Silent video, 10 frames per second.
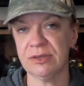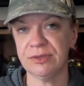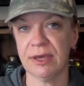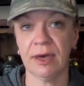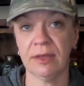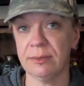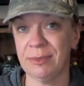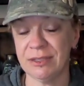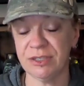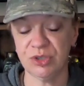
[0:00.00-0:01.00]
I was going to cut them
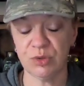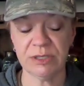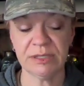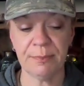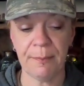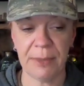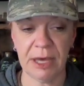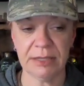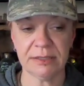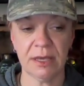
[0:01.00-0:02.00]
into shorts,
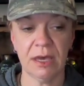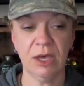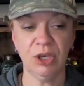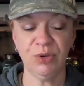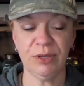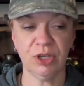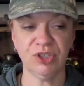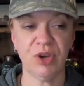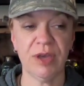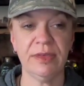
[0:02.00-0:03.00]
but you cannot
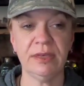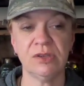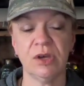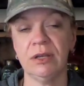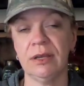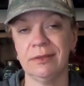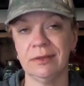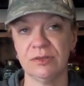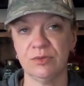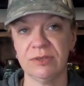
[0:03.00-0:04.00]
try things on, and
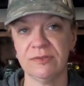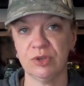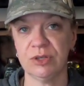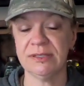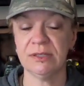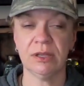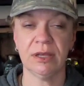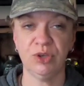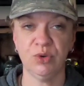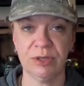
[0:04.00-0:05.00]
this thrift store does not
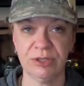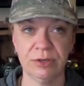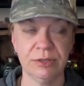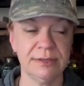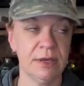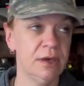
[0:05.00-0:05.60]
allow you returns.